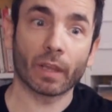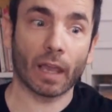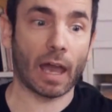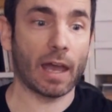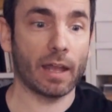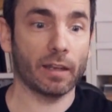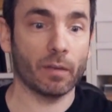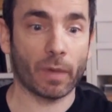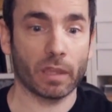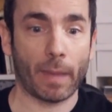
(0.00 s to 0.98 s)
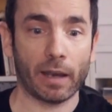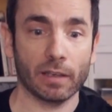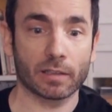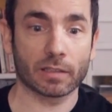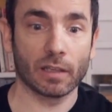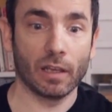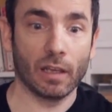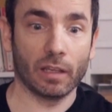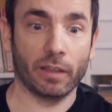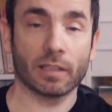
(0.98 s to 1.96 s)
And in mathematics,
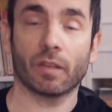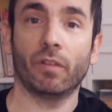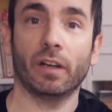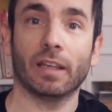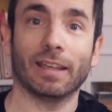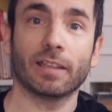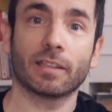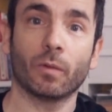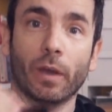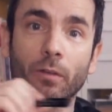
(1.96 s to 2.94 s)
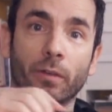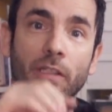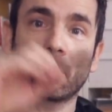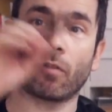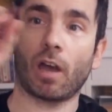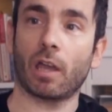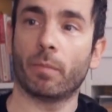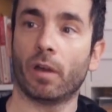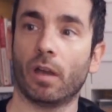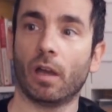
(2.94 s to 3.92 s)
there is a very easy way to
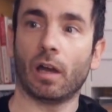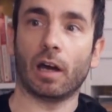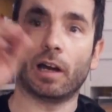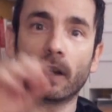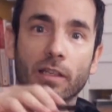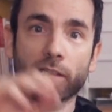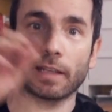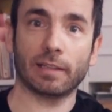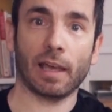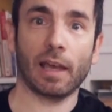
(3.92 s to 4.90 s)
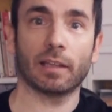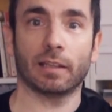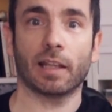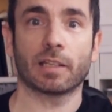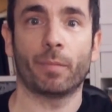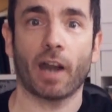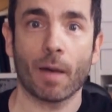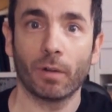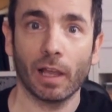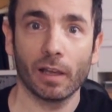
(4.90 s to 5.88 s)
describe arcs like that, and that's a
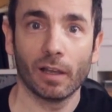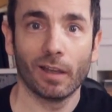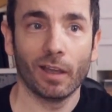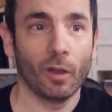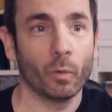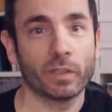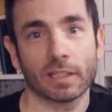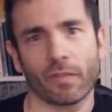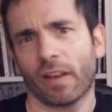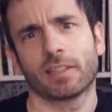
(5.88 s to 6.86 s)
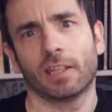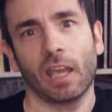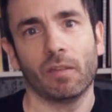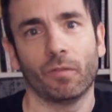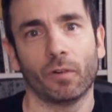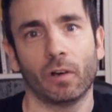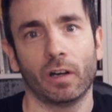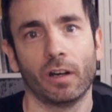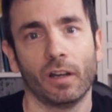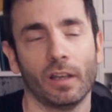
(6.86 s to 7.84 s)
parabola, which is a fancy name
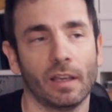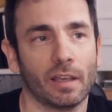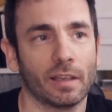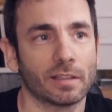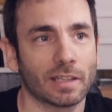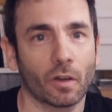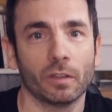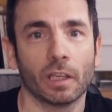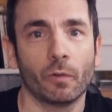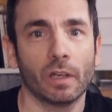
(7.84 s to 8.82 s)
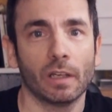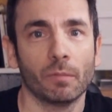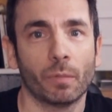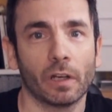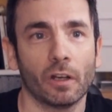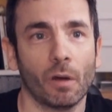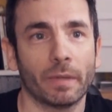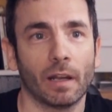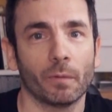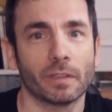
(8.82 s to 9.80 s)
for a second-degree
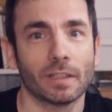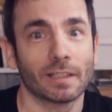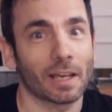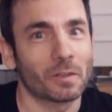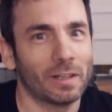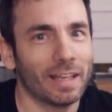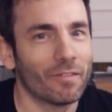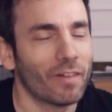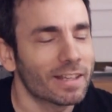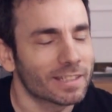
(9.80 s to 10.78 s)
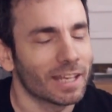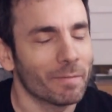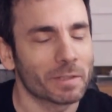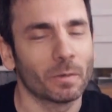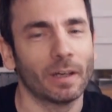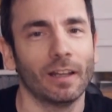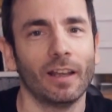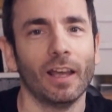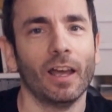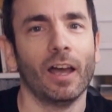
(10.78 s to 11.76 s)
polynomial, which is actually a fancy name as well
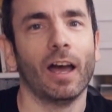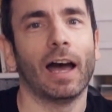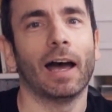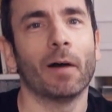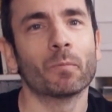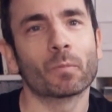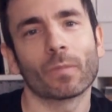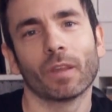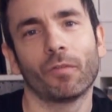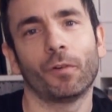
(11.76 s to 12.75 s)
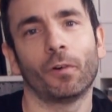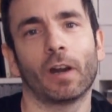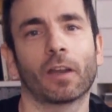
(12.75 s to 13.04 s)
for a